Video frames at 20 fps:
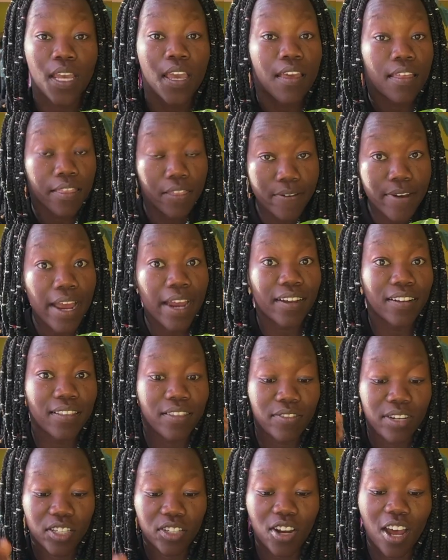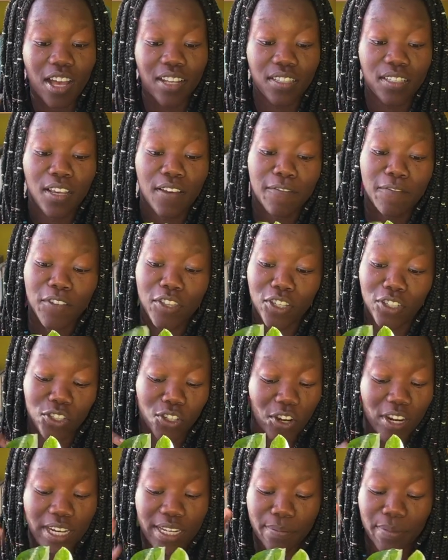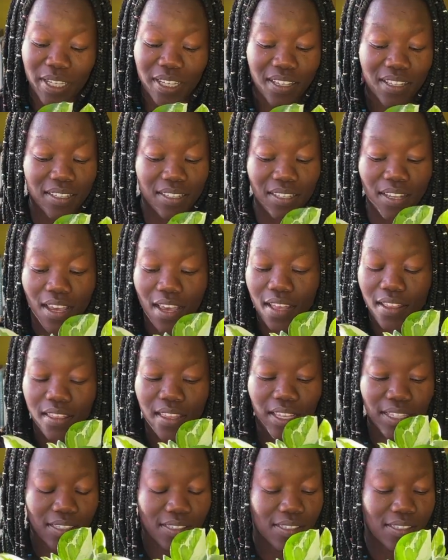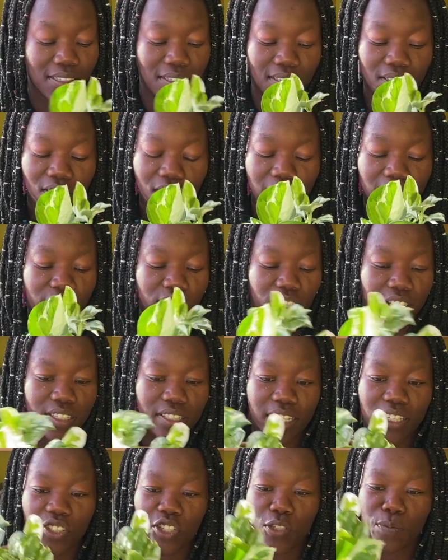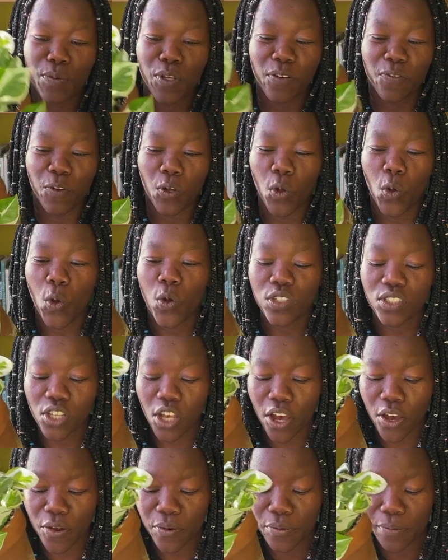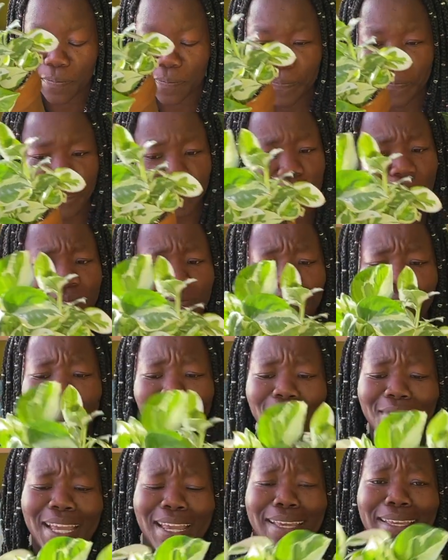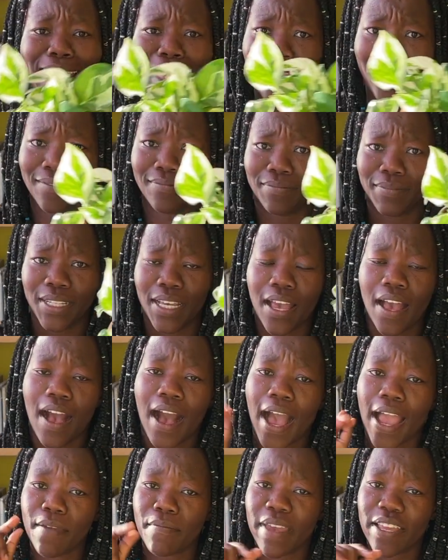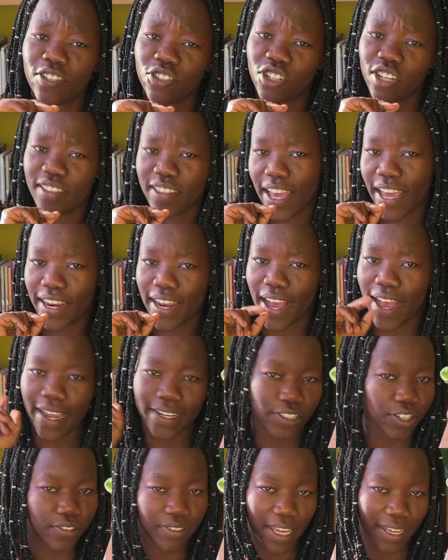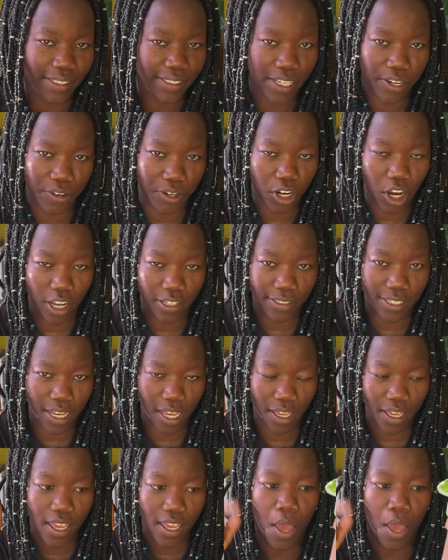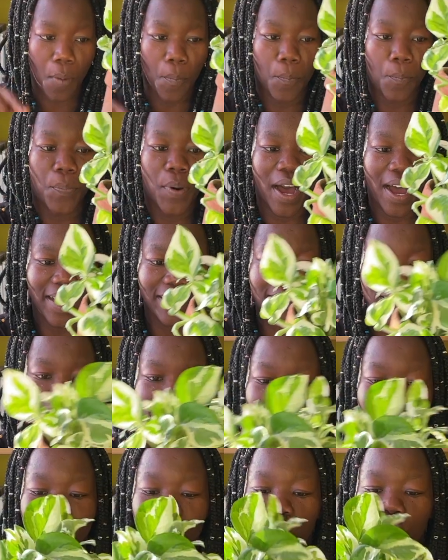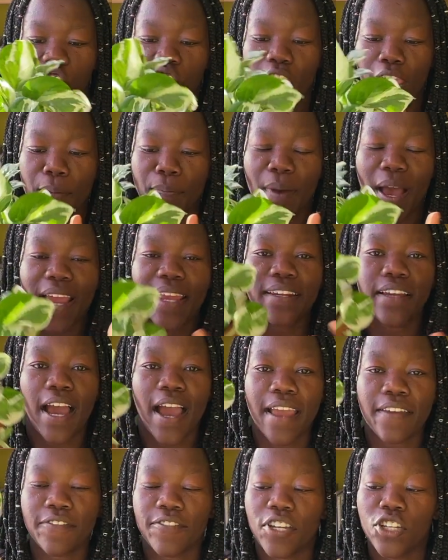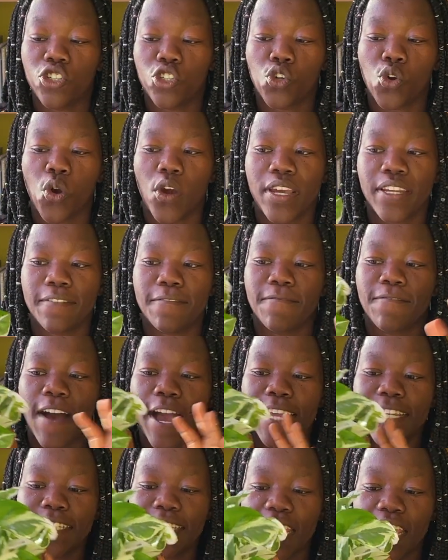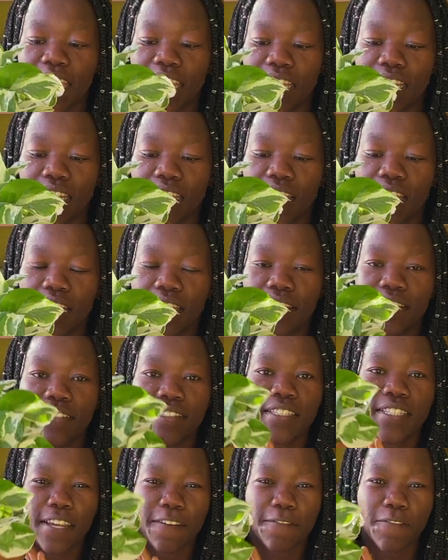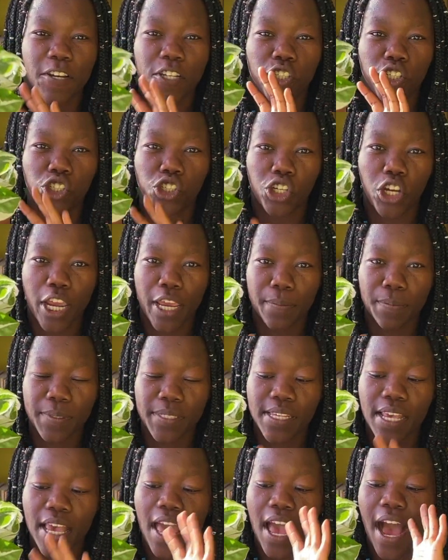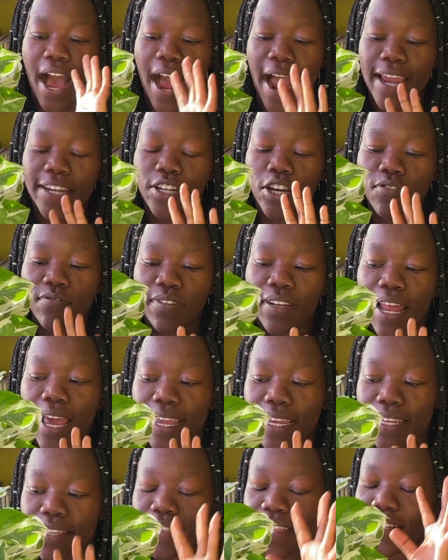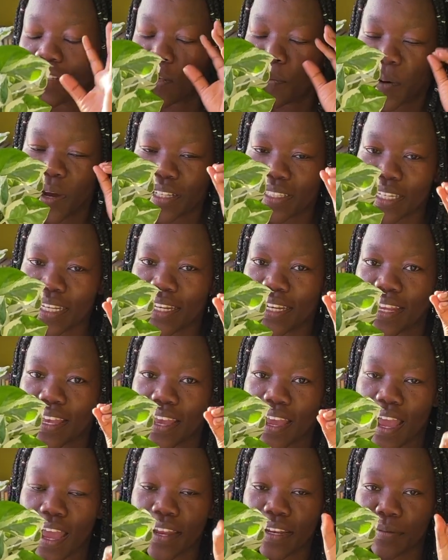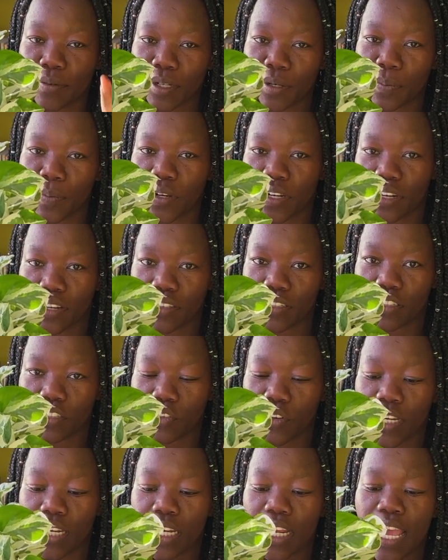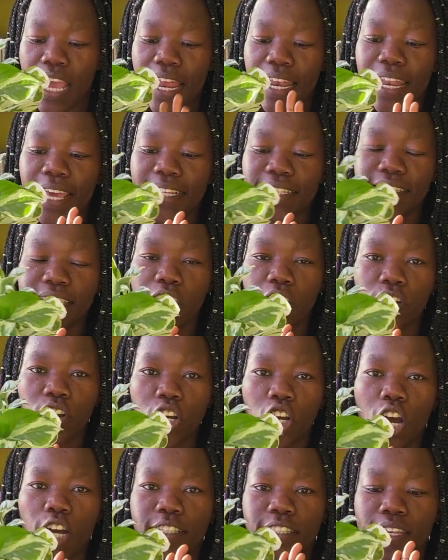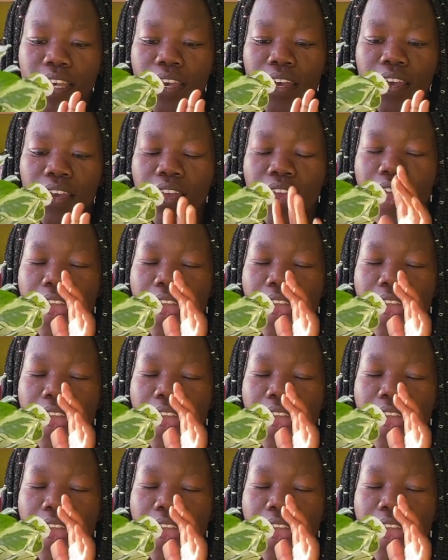3 out of 3 stars for this girly because this it's just beautiful. Also, again, I mentioned that I don't like terracotta. But the shape, I've enjoyed finding different shapes. I don't like, there's a particular, and I'm going to put it on the screen, like terracotta.